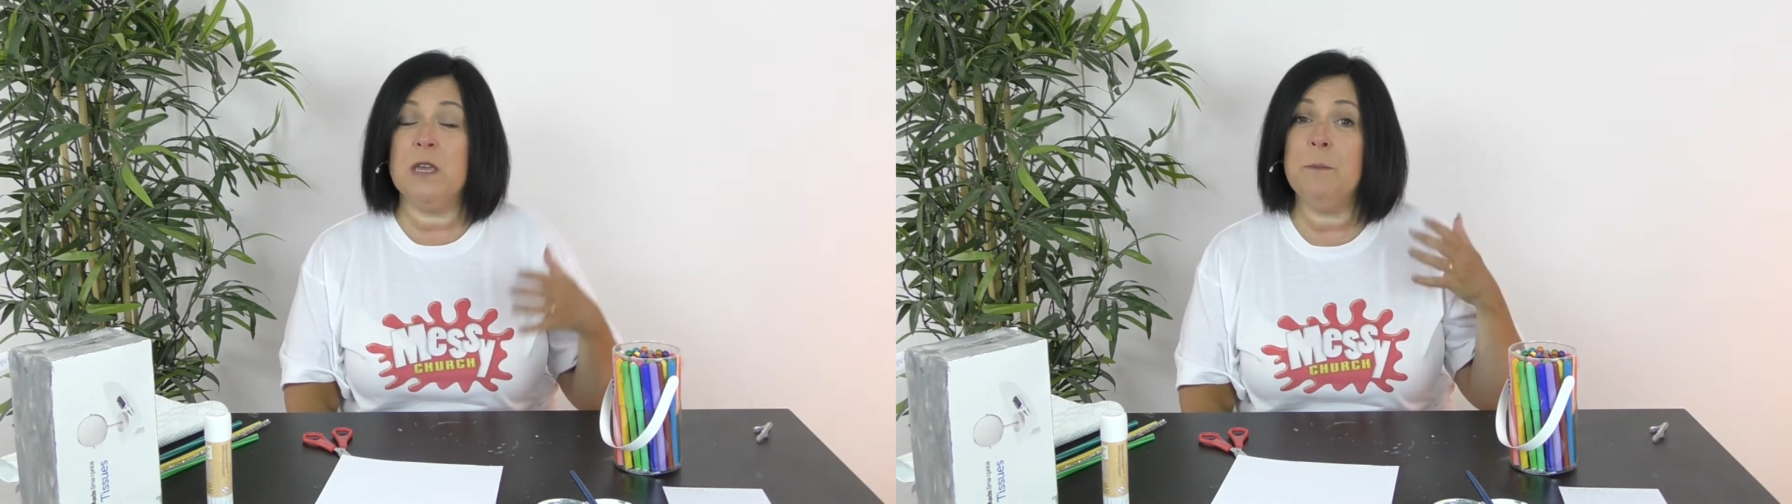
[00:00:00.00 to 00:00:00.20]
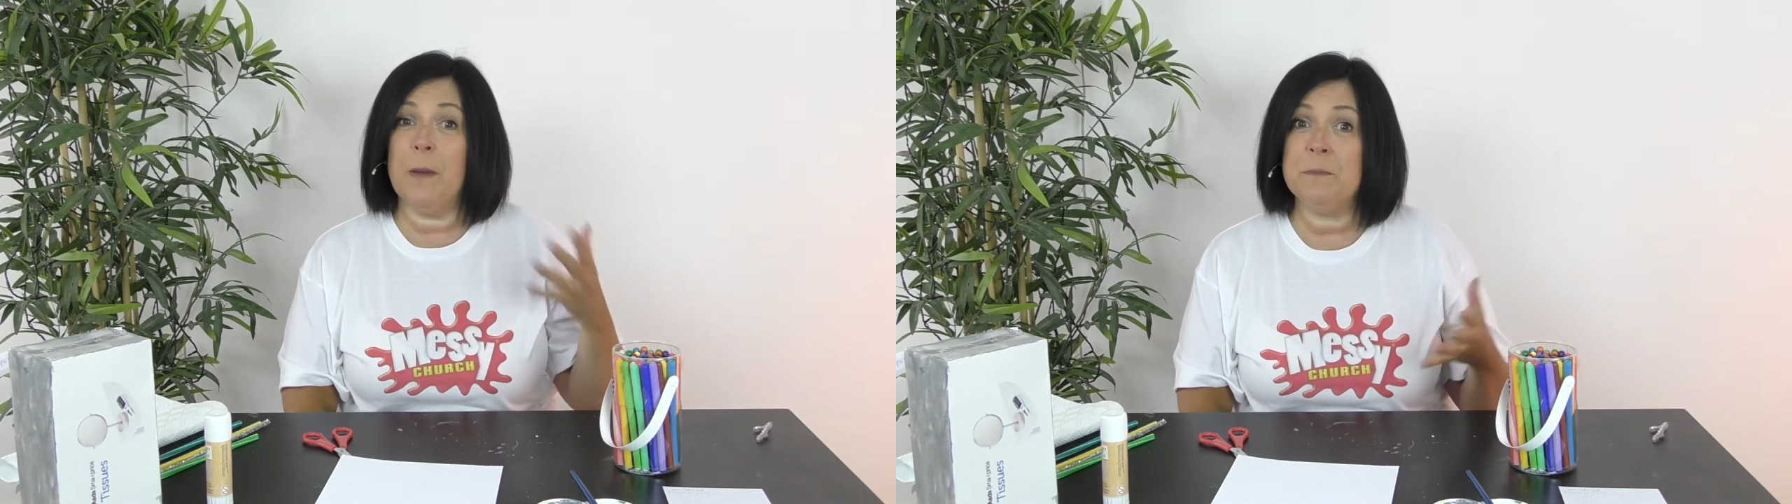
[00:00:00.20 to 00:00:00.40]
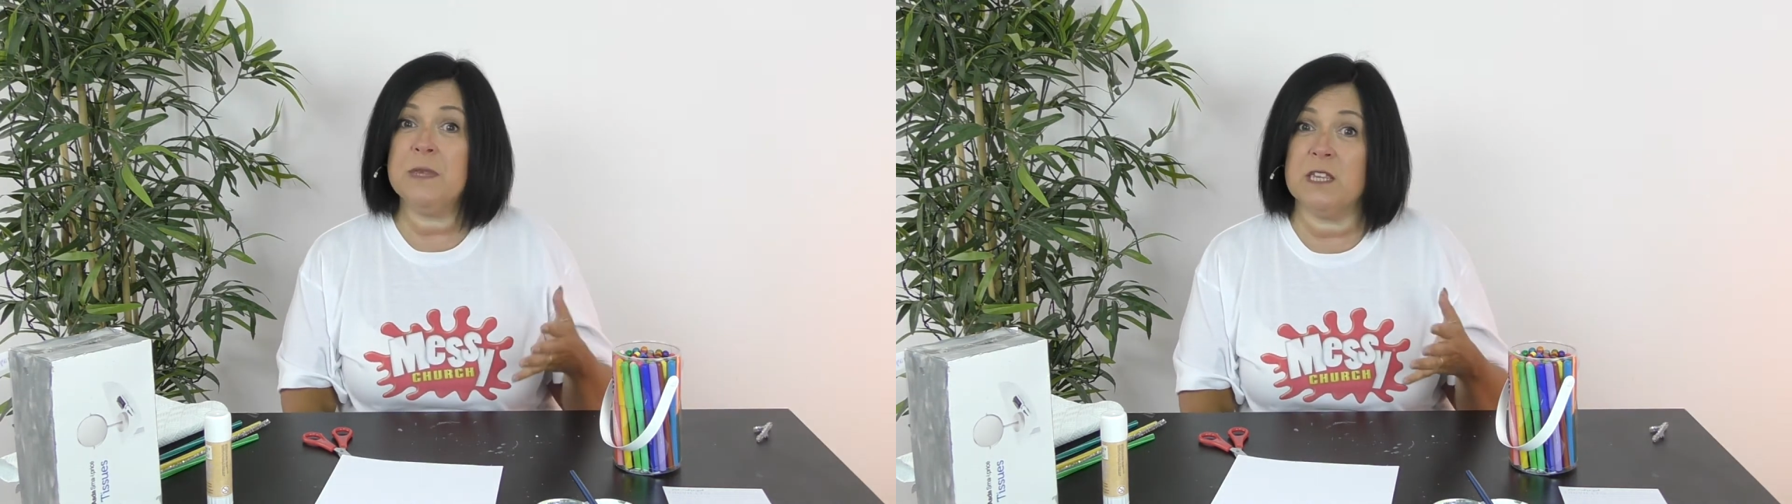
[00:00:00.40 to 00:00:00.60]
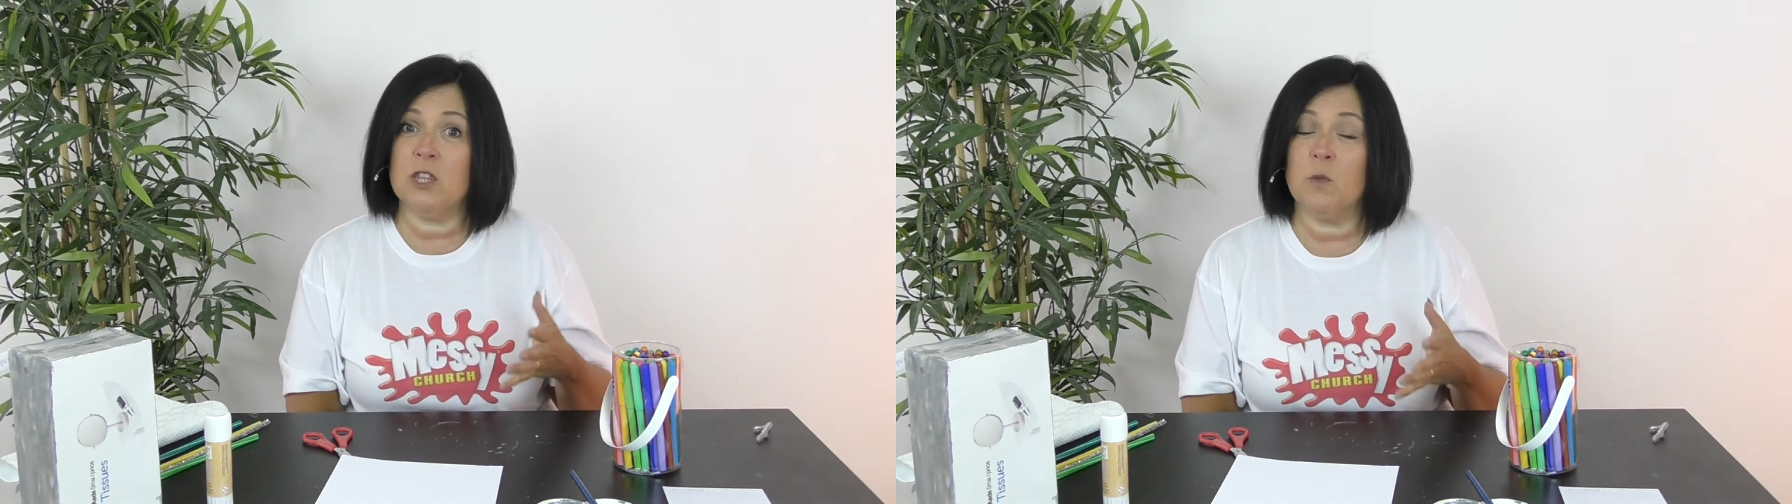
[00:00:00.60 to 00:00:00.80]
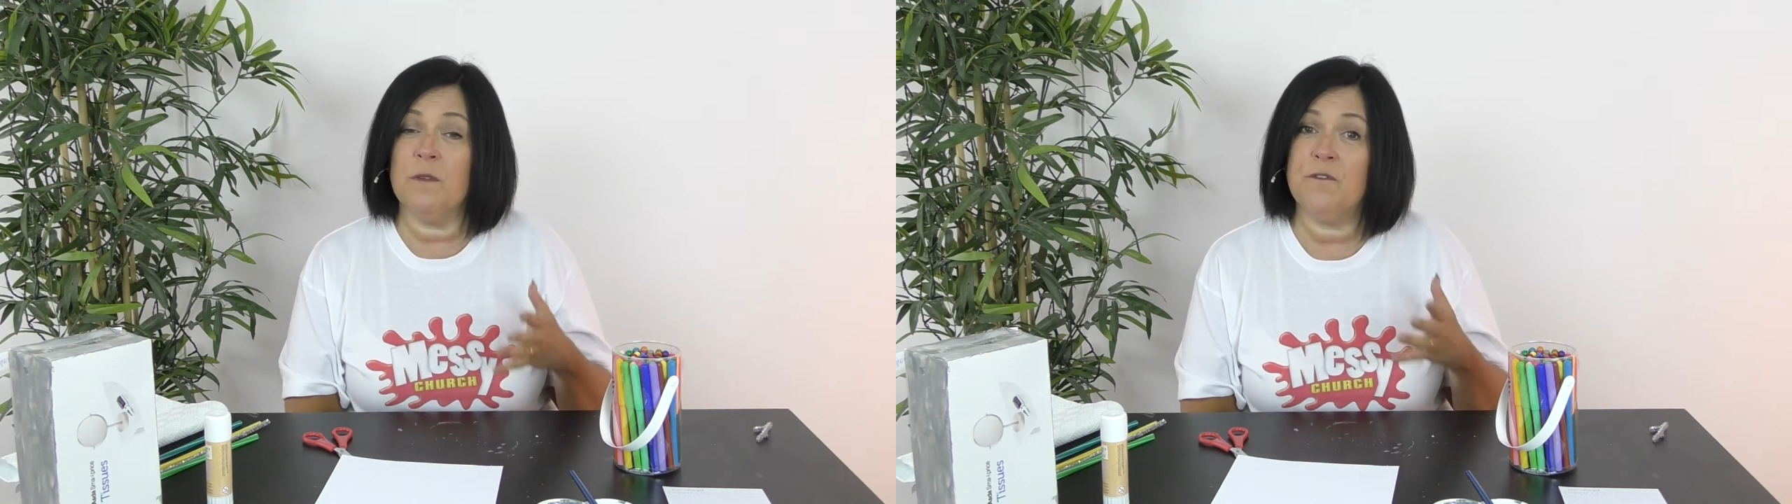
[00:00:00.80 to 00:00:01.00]
he bumped
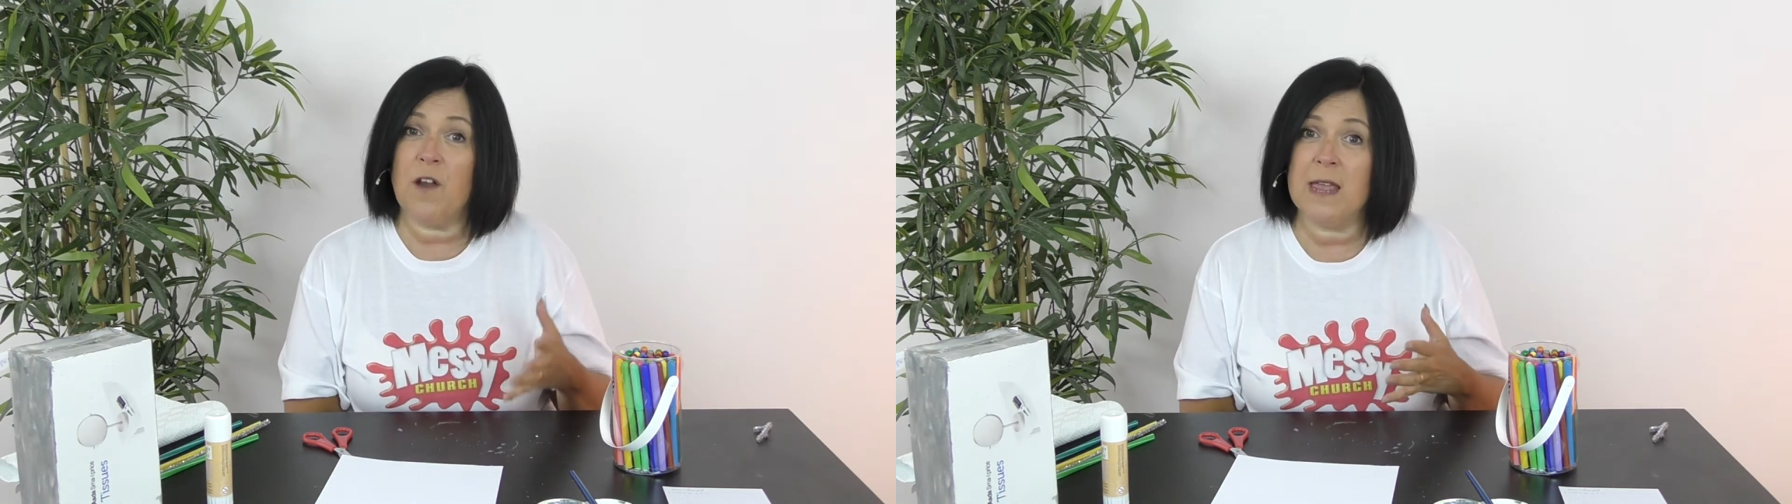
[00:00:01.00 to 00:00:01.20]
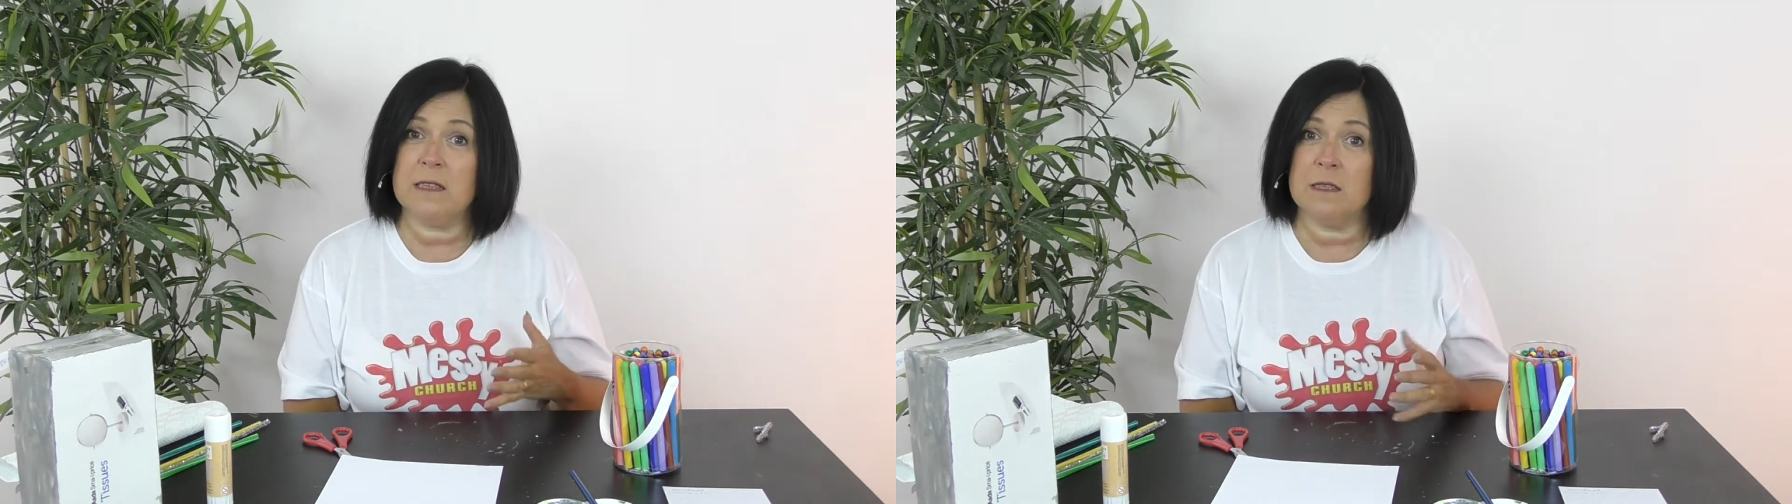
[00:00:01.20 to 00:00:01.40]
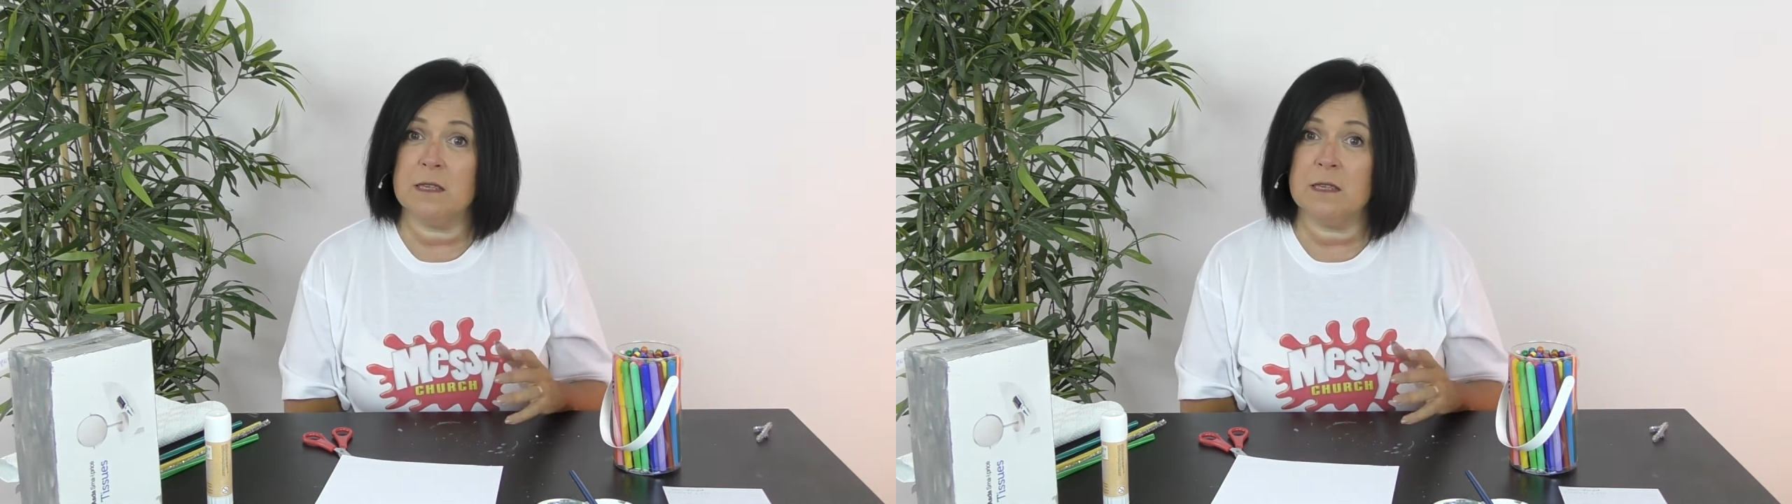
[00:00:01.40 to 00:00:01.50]
into a friend.